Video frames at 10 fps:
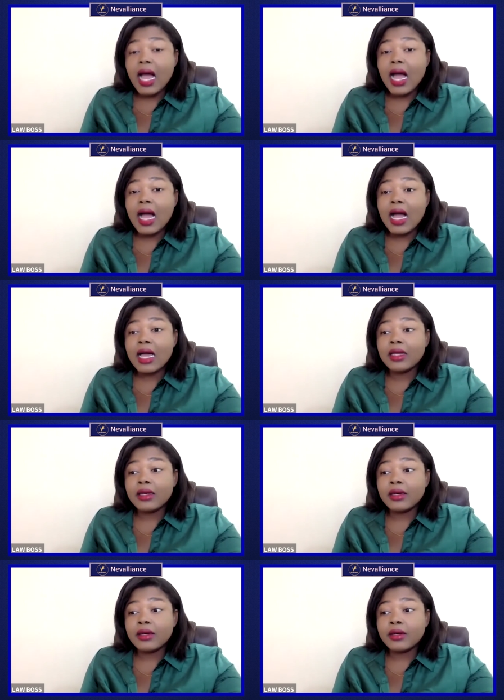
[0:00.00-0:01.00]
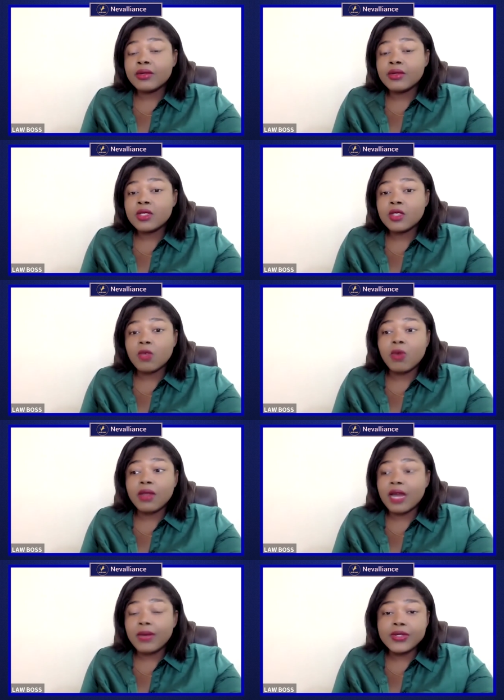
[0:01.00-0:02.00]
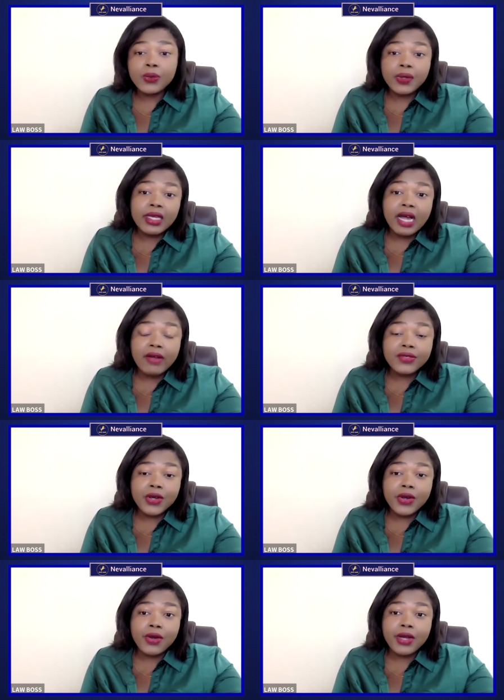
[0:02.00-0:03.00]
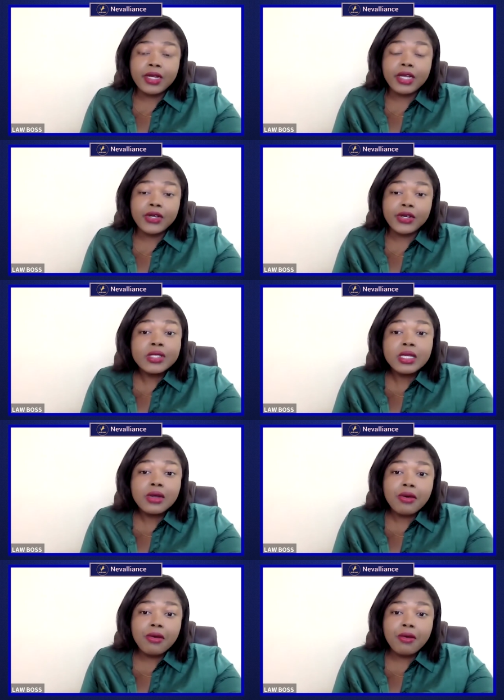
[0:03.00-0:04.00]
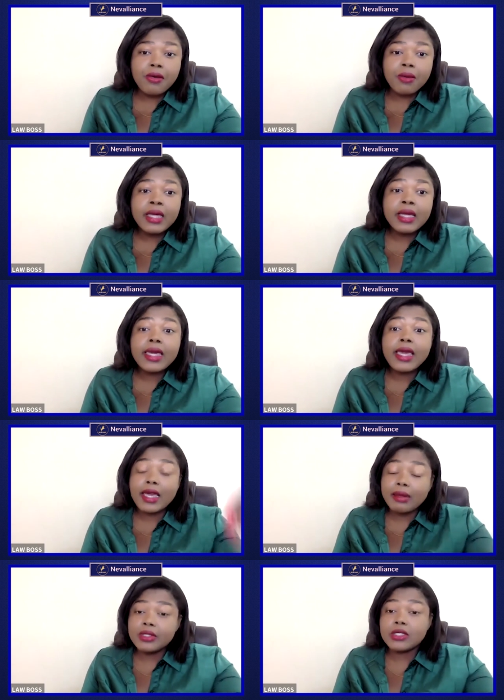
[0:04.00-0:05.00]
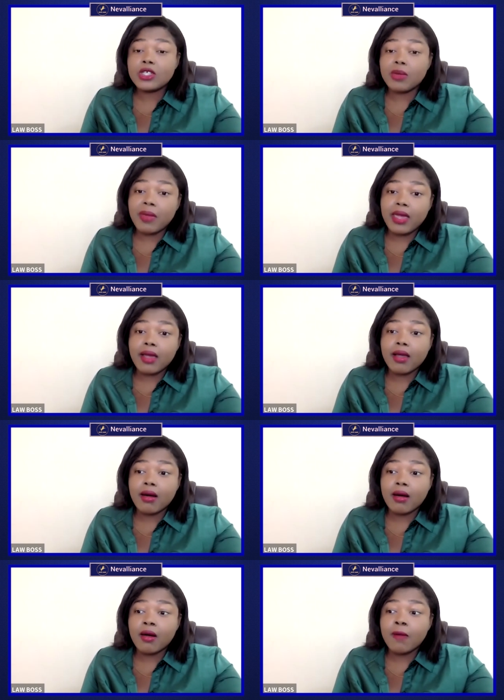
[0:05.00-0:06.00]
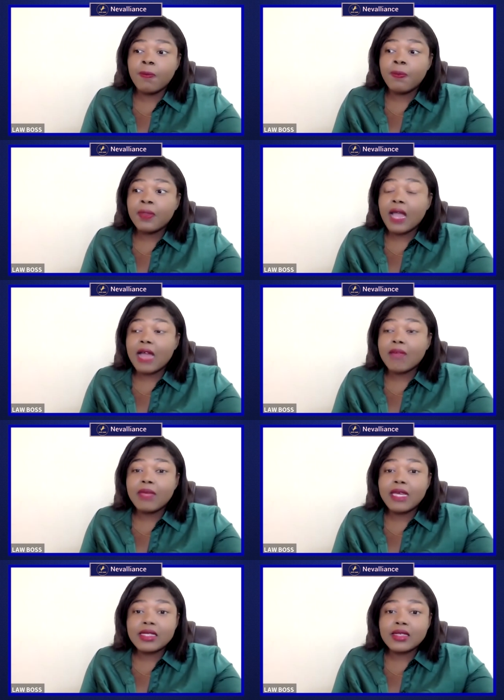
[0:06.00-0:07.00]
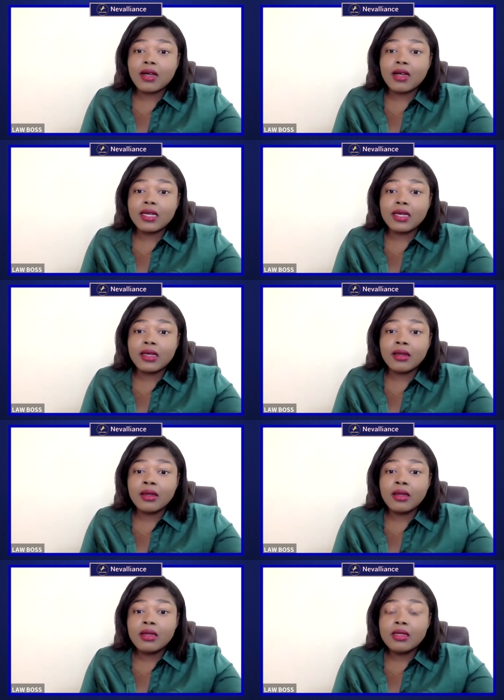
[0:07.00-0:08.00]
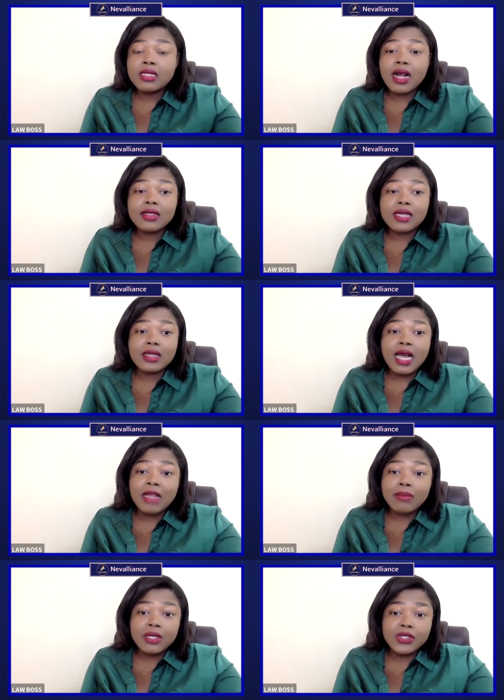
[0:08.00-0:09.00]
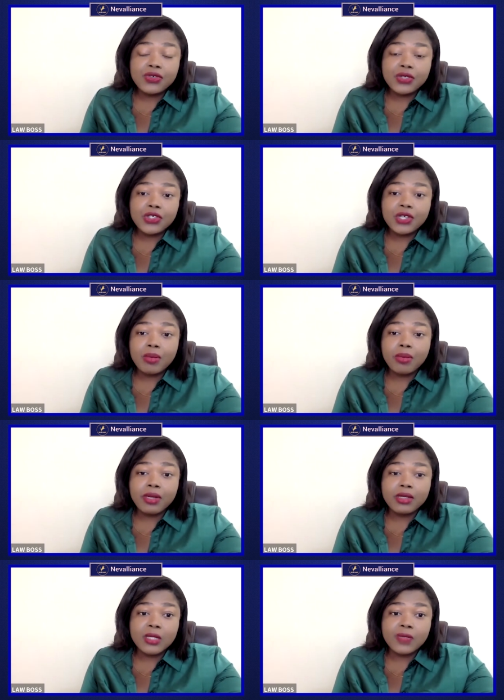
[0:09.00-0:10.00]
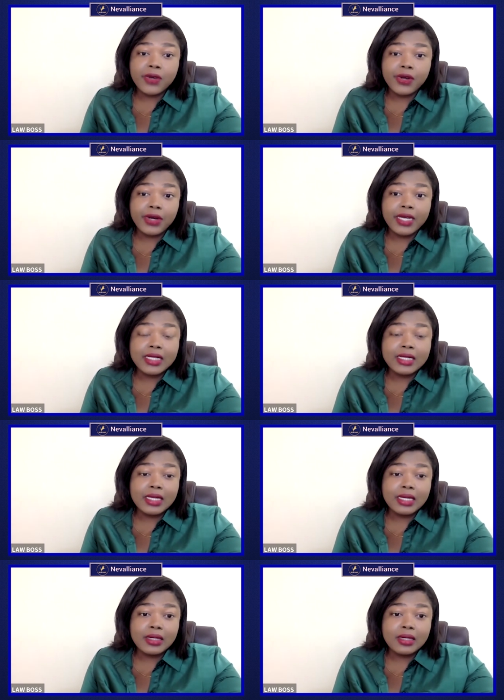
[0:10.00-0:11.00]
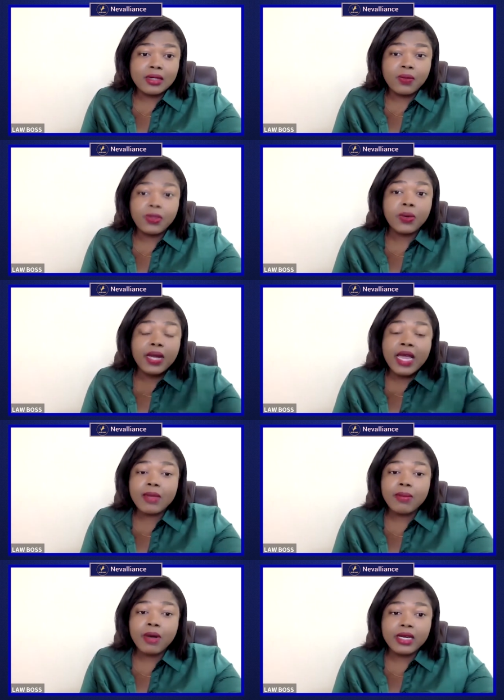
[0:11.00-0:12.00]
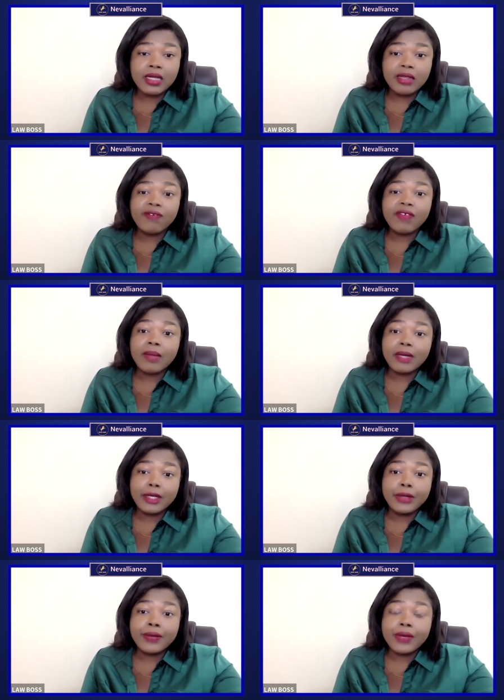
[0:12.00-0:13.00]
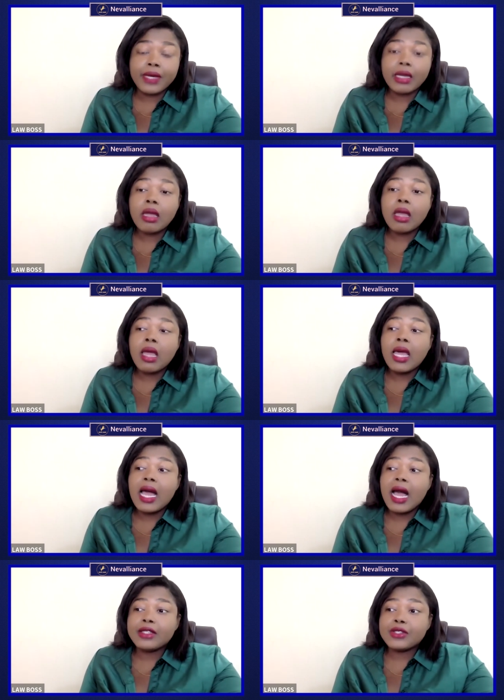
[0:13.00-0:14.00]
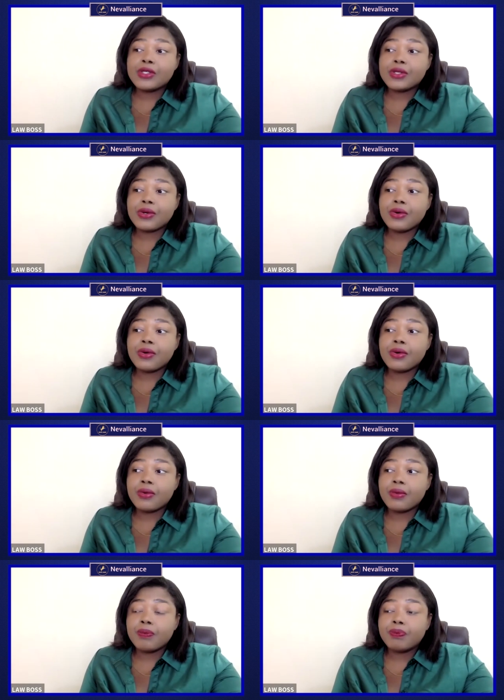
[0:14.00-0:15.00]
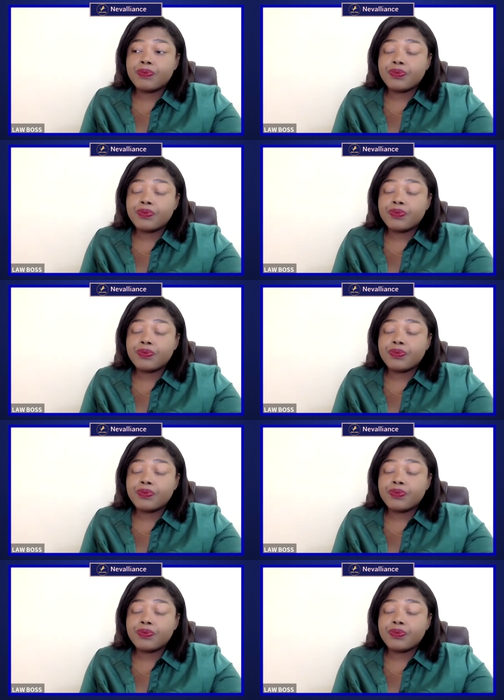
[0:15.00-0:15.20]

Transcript: and someone that was looking after her in a nursing home came to Jamaica and basically started the administration process for her estate without anybody in the family knowing. And so